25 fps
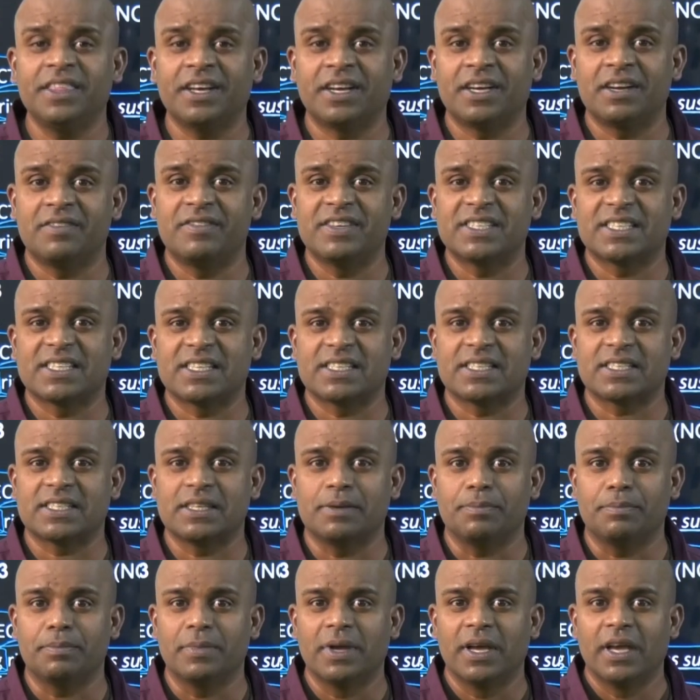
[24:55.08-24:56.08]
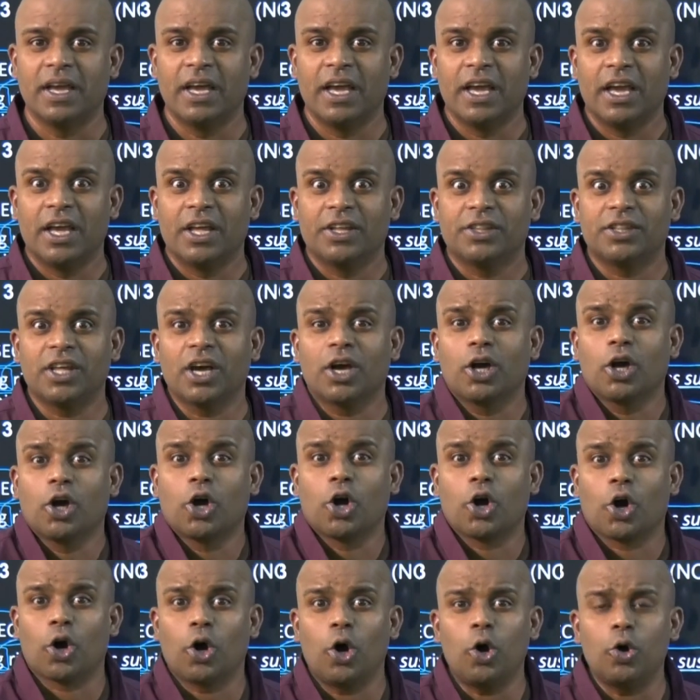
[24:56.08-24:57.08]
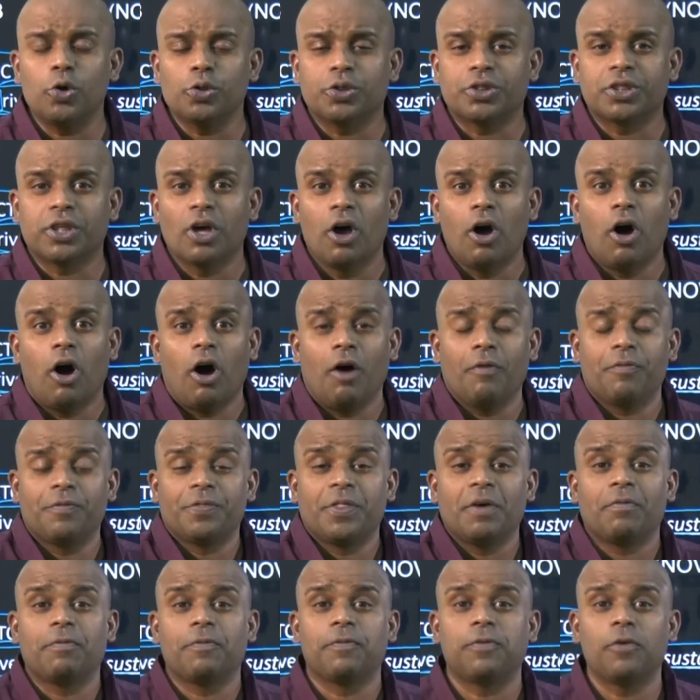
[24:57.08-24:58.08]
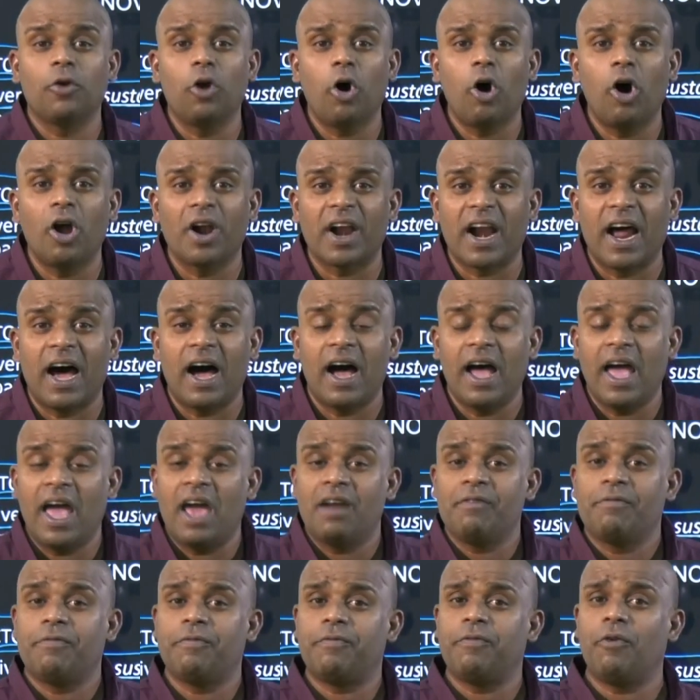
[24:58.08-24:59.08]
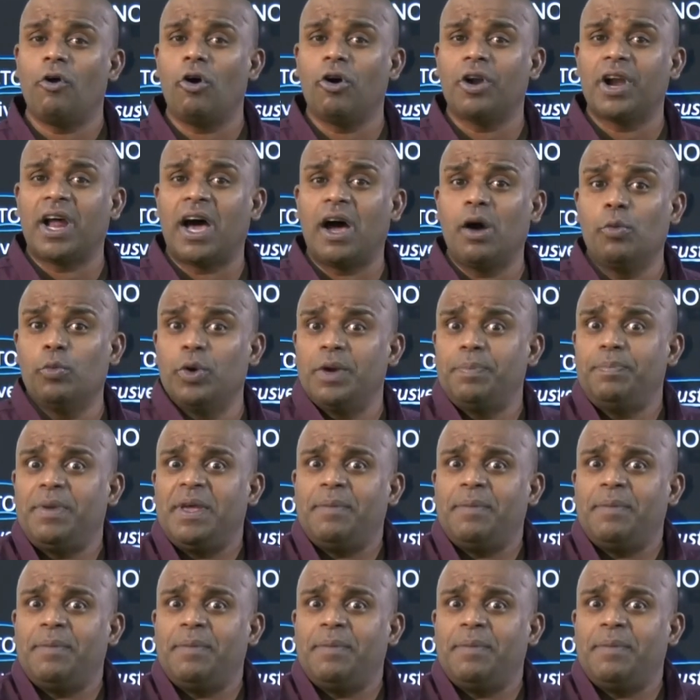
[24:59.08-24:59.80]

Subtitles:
river system. The growth of the flora and fauna would be